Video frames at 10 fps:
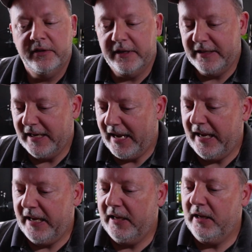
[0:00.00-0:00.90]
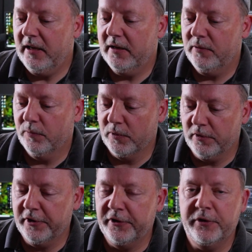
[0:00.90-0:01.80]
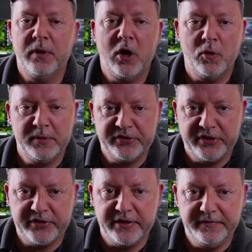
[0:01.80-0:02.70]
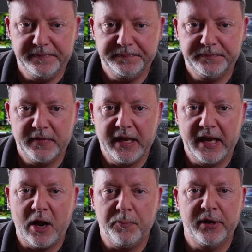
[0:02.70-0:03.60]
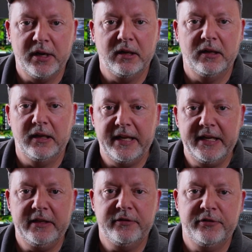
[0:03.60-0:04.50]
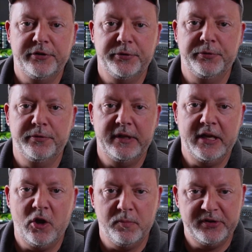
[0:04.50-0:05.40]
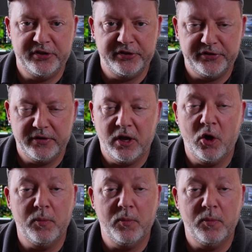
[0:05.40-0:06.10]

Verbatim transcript: Today we're going to do Home Assistant, and I'll put a link to the Home Assistant